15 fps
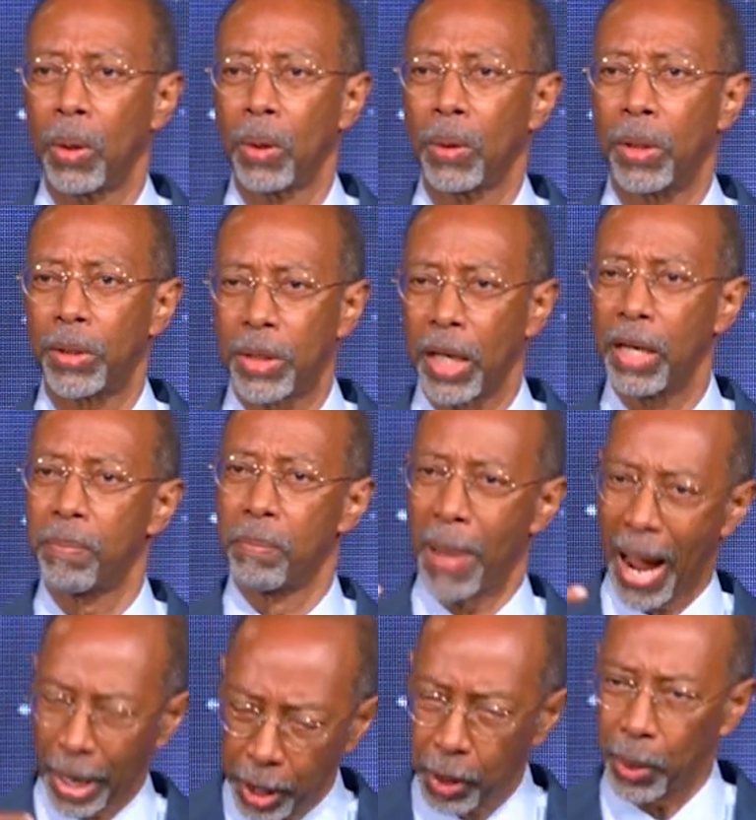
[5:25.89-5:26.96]
to save
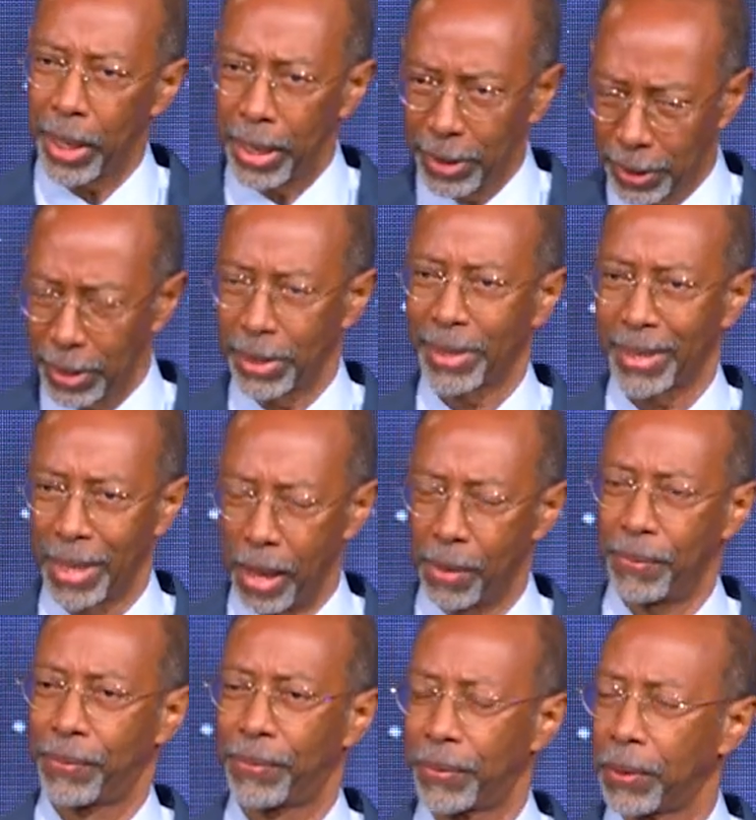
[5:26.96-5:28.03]
my crazy
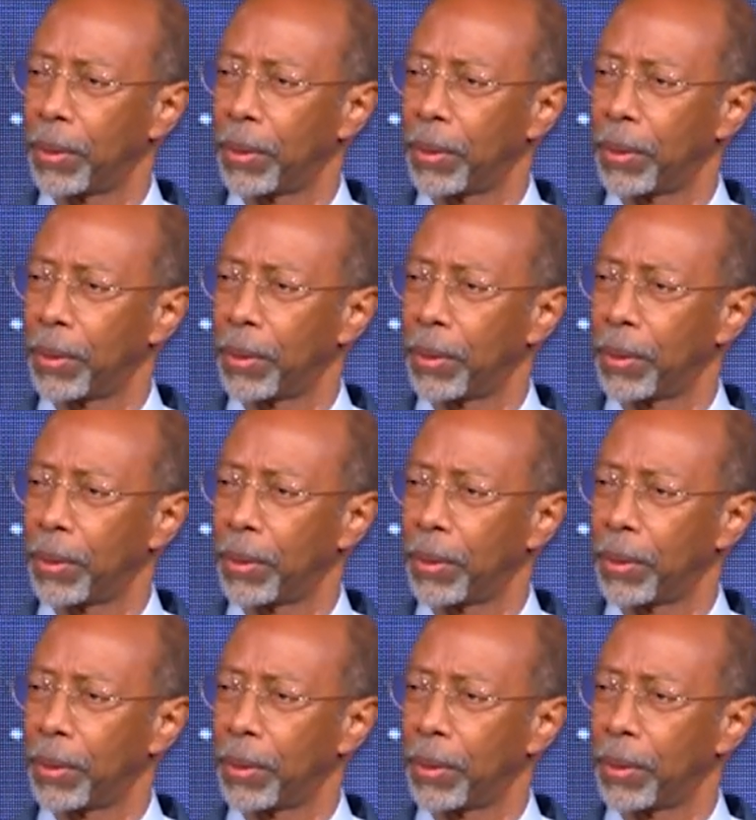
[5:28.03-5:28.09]
self,